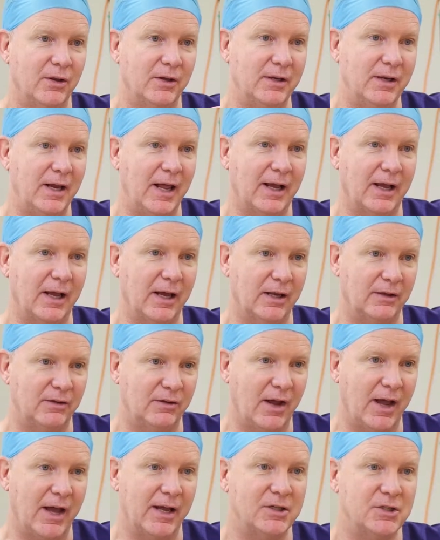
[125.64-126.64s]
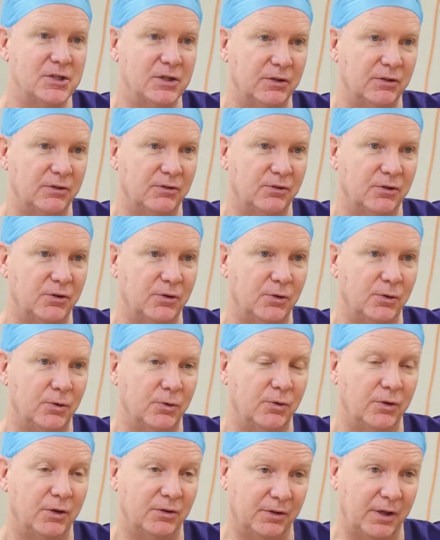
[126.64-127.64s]
neck attaches to,
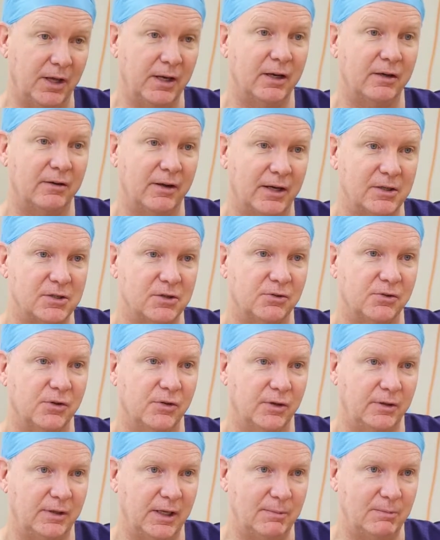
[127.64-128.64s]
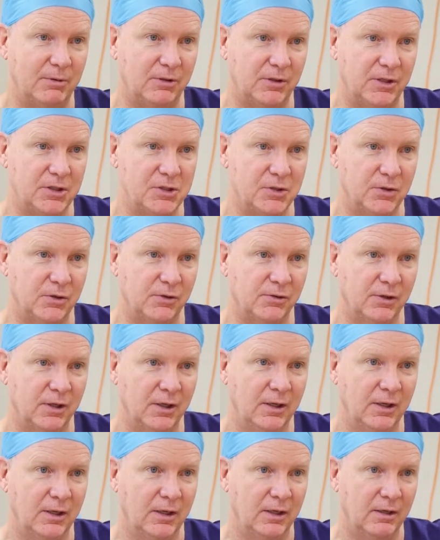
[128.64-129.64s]
the skin attaches to the deeper tissues.
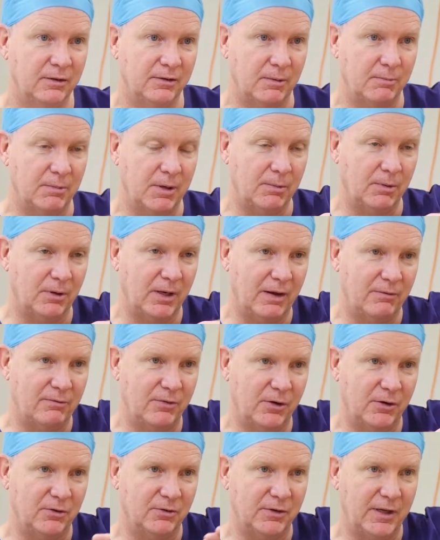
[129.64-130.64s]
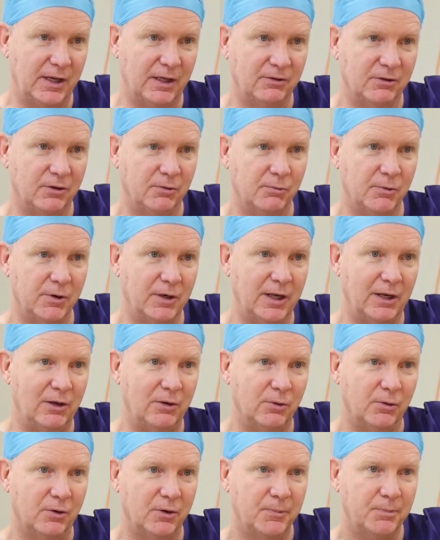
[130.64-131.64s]
Some people have those necks that really
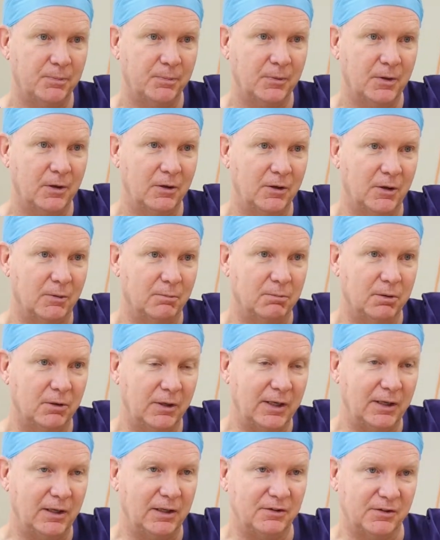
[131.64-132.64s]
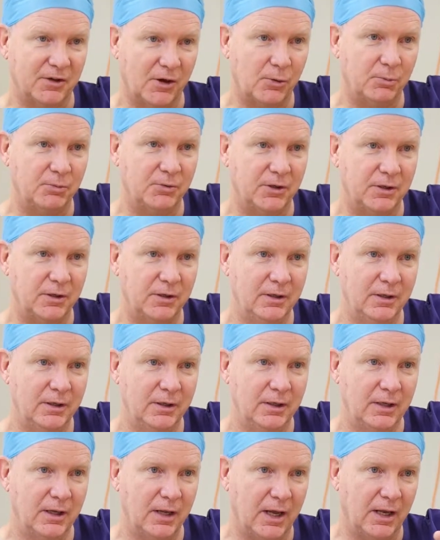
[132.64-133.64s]
look completely sculpted,
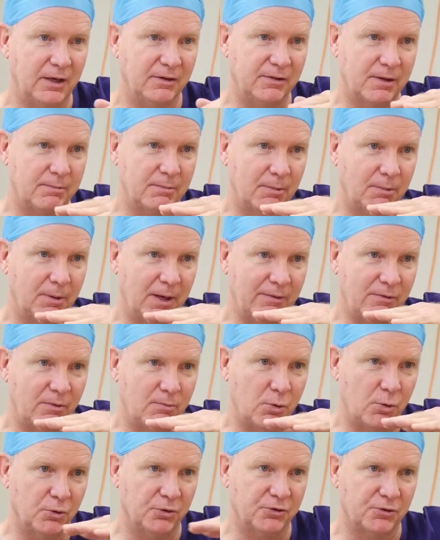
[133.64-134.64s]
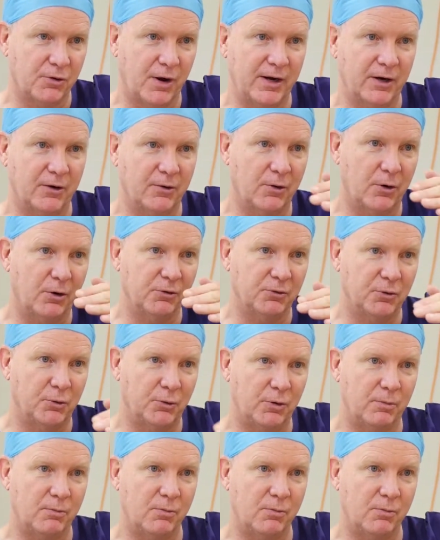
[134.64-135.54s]
and some people have a more straight across or a